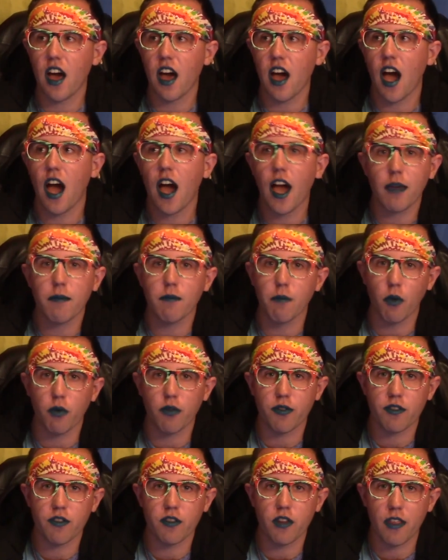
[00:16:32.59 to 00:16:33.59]
I
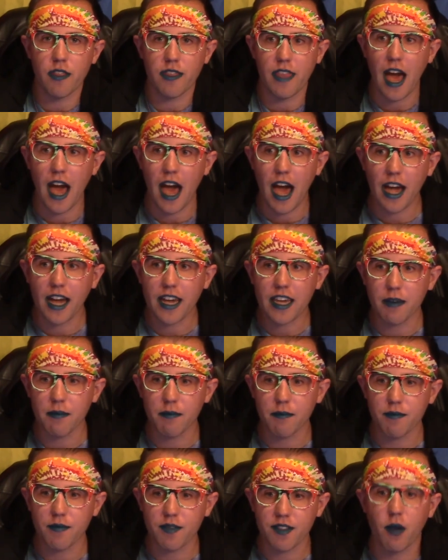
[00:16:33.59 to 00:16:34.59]

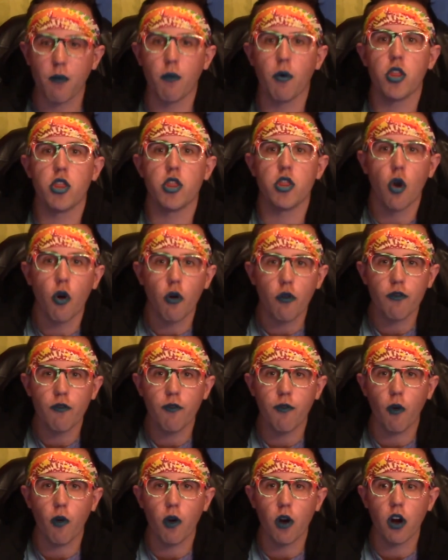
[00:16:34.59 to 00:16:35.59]
am somewhat known
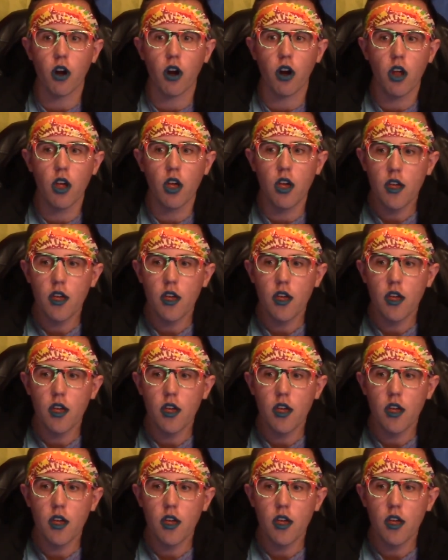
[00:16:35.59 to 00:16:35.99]
for.